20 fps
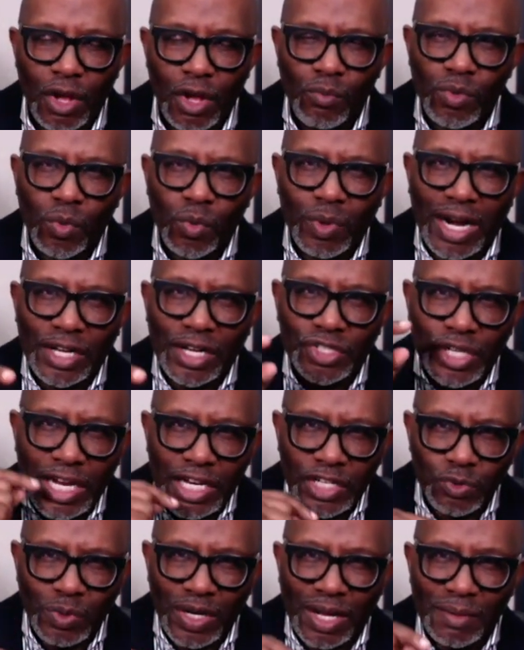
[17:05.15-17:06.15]
But when I
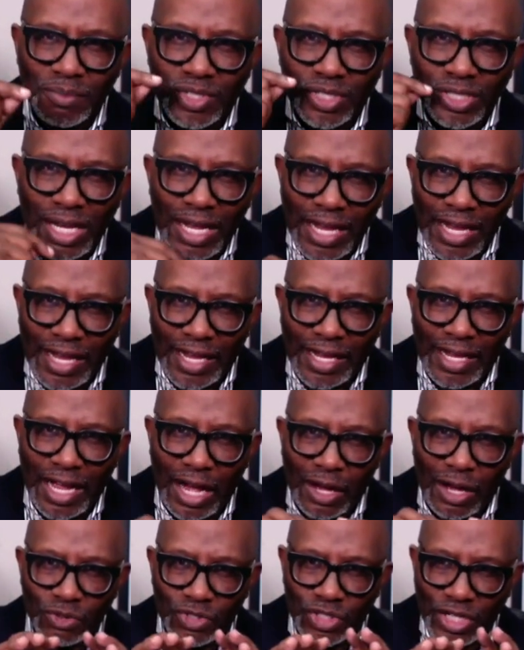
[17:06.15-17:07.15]
change what I'm saying,
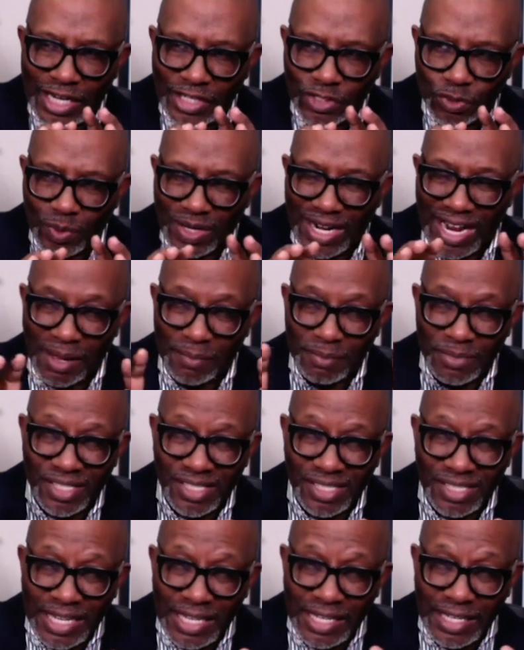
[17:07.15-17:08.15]
I'll change what I'm
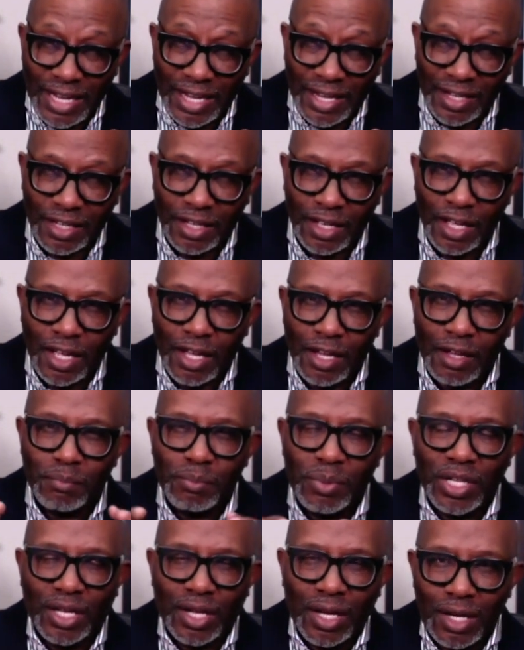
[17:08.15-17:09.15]
seeing
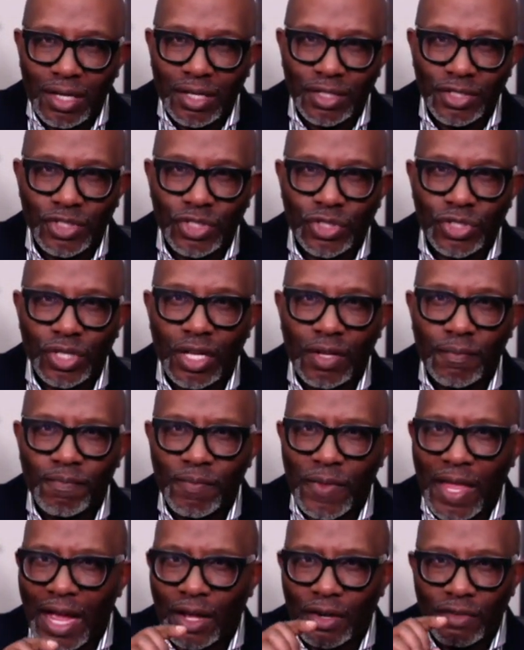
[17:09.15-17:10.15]
because
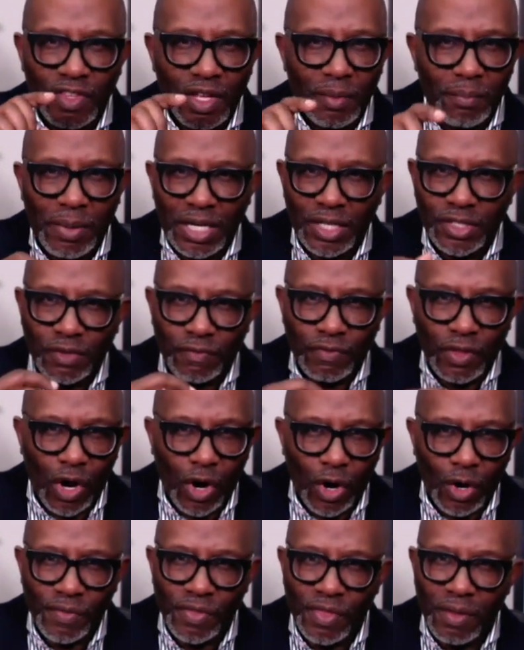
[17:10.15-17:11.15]
out of the abundance of the
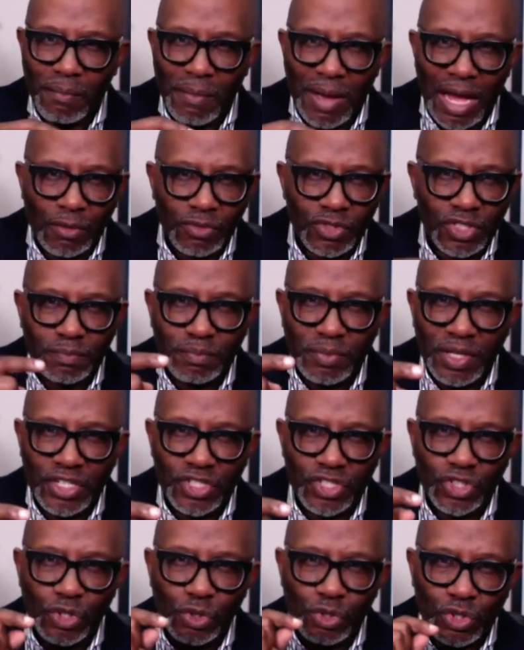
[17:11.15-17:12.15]
heart, the mouth
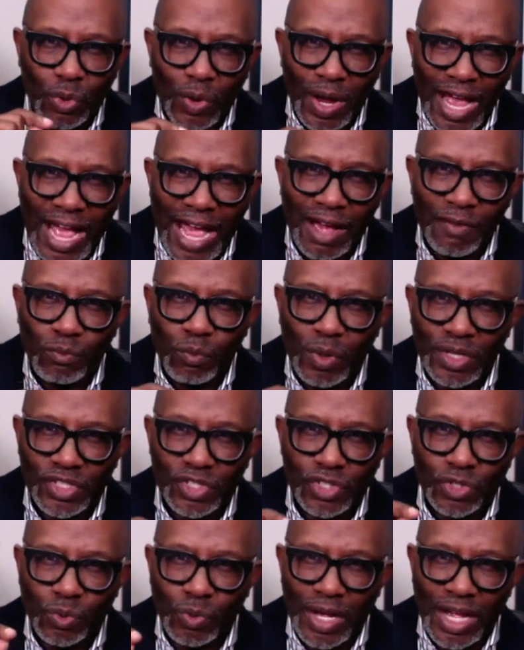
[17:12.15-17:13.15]
speaks. You shall have
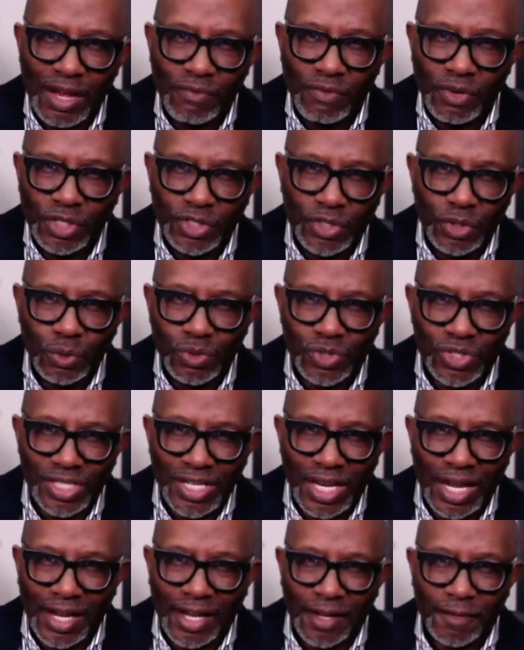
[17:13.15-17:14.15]
whatsoever you
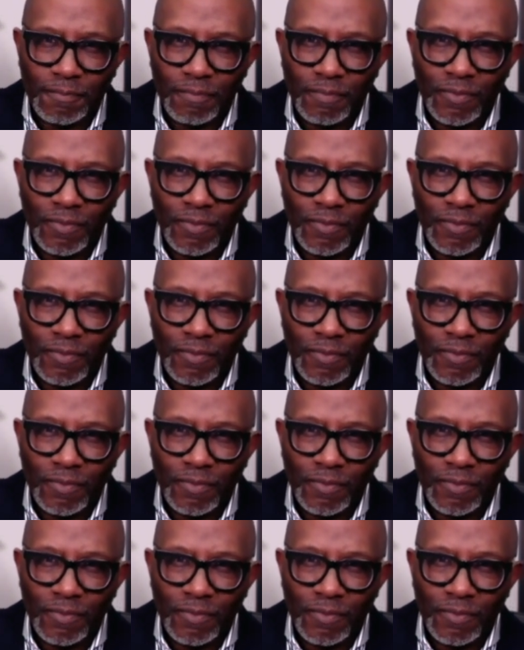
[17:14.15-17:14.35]
say.